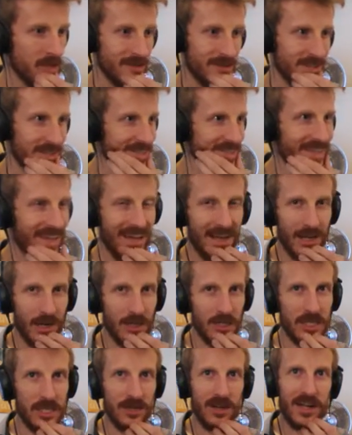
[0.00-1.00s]
So let's head
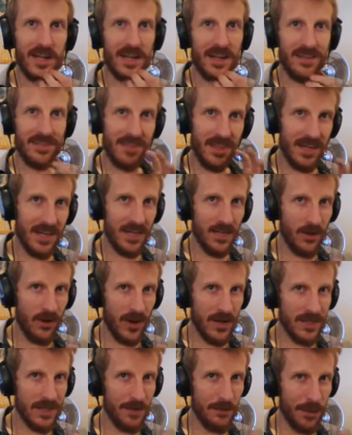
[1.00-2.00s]
out here, and I think I know
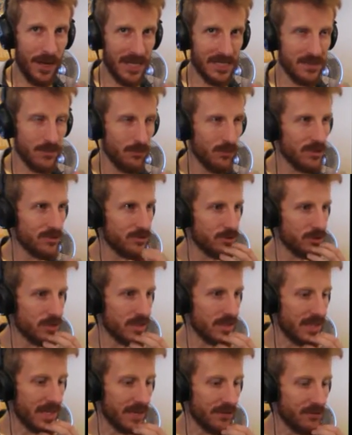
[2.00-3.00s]
how to get back to Mystery
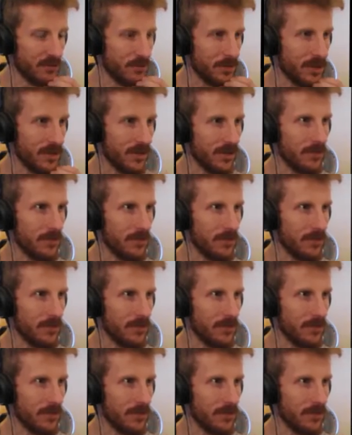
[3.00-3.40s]
Lake from here.